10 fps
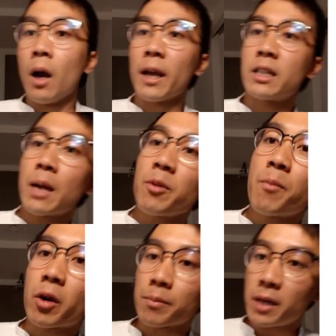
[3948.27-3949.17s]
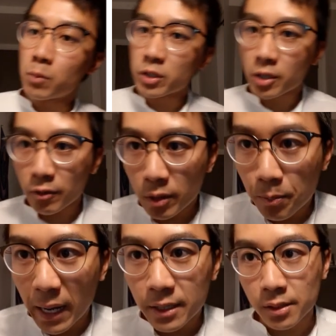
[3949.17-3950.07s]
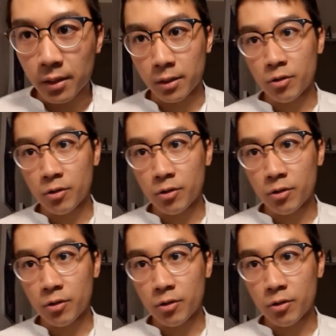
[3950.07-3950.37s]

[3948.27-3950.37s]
A contemporary of Margaret Mead was Gregory Bateson.